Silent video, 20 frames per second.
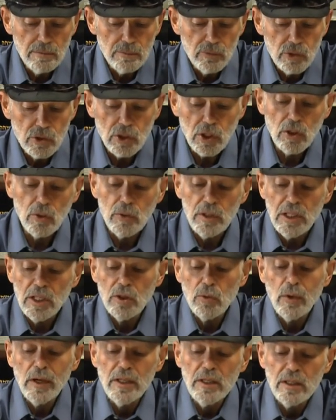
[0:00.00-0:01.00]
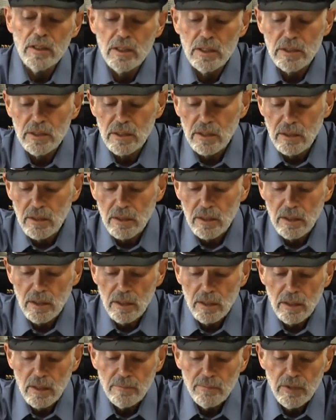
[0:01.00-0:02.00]
So he created us,
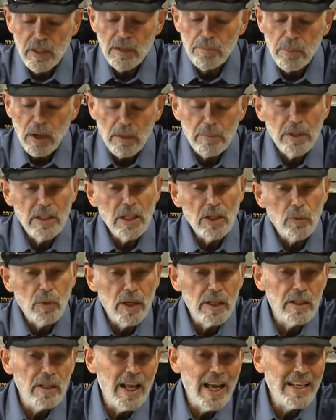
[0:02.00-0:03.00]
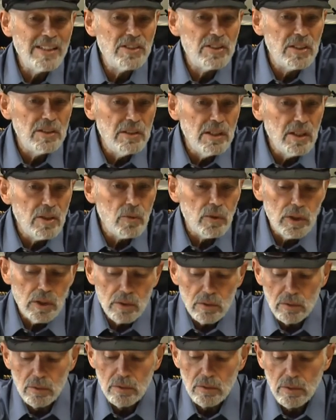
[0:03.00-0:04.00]
he, pardon me, he created a scenario
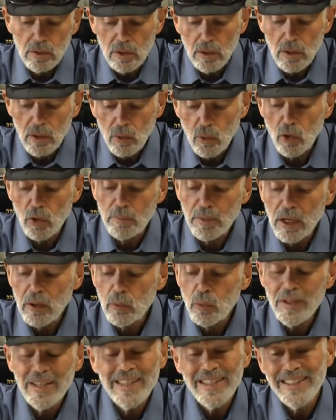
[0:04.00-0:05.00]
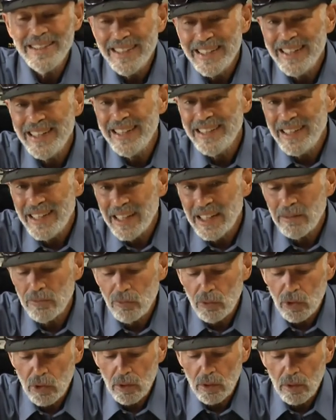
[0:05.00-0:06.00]
whereby we need
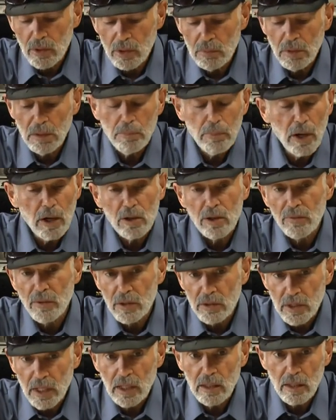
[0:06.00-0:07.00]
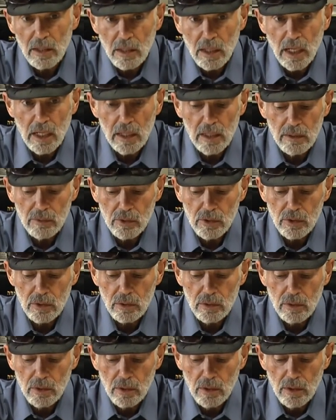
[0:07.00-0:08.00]
him to be part of our daily lives.
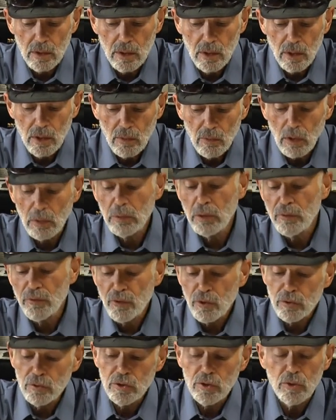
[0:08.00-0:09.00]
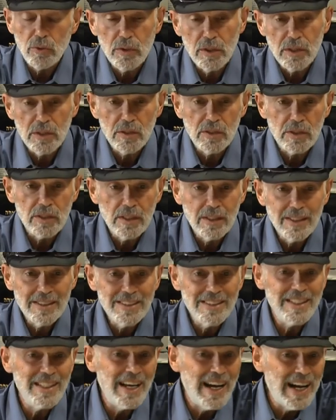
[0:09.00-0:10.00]
What we refer to as
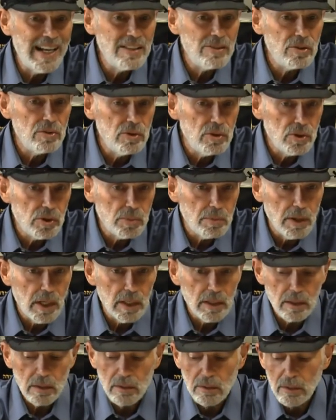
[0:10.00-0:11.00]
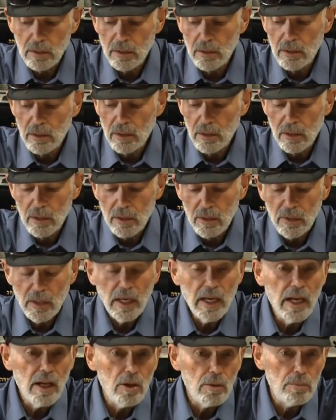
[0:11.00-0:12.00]
siyata dishmaya, the
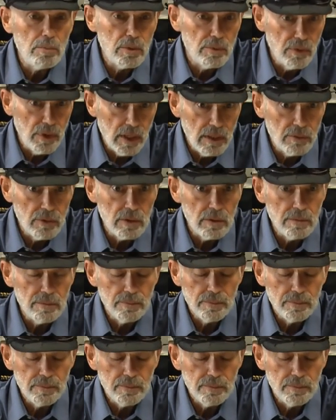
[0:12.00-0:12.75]
help of heaven.